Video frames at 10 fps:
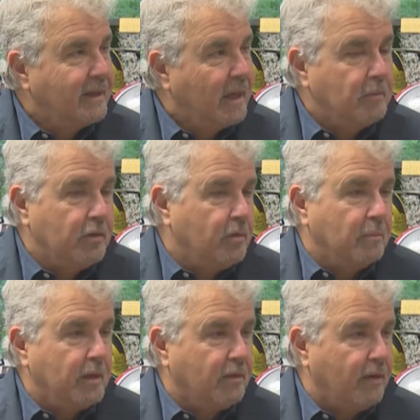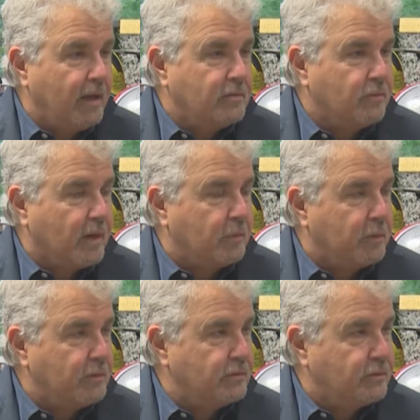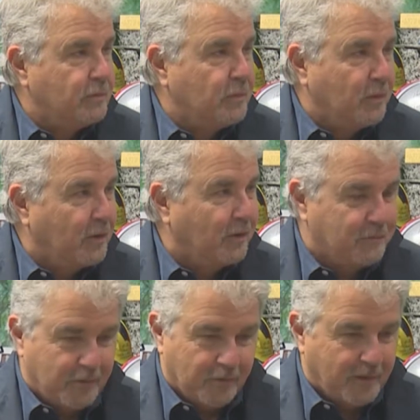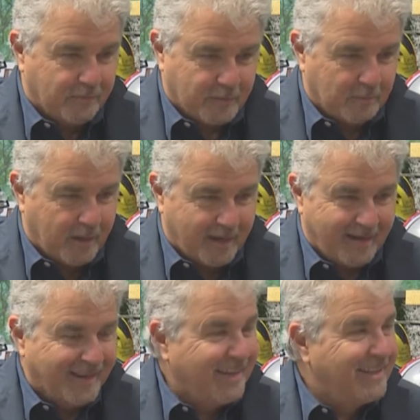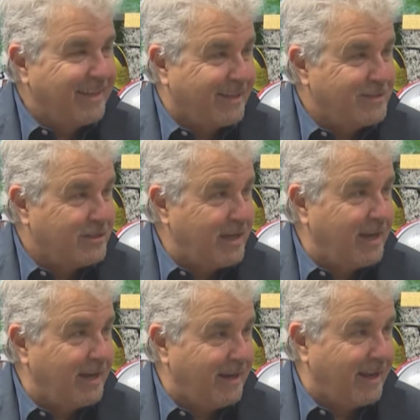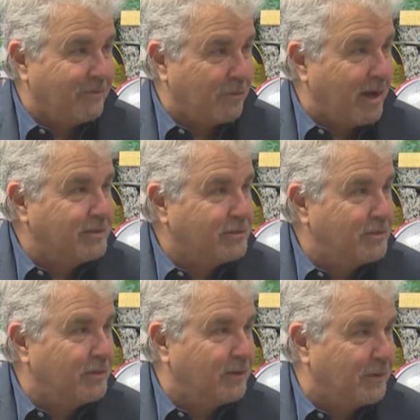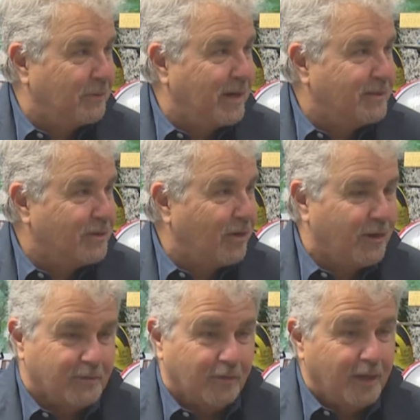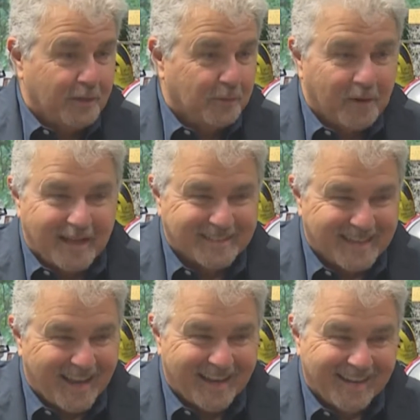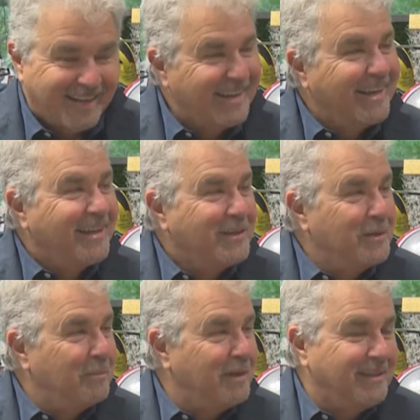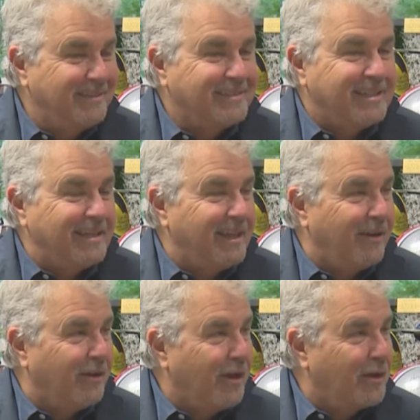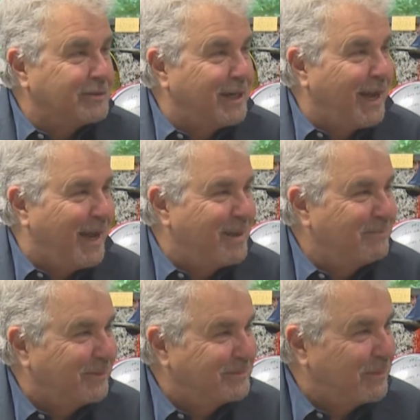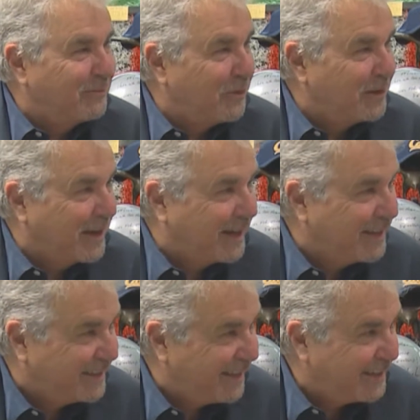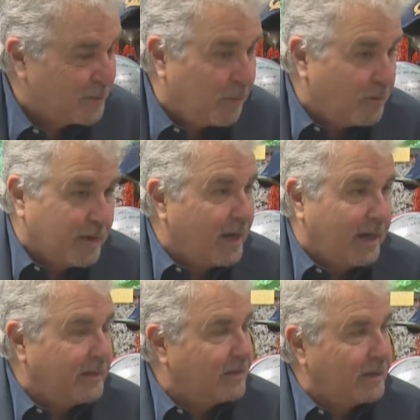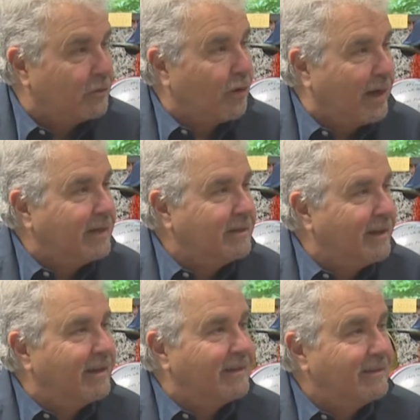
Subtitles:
I mean, you can be the greatest record producer in the world if you don't have somebody that can sing like Rod Stewart or Ray Charles or Linda Ronstadt. You'd be sitting there a long time before you get anything. You won't get anything great, you know.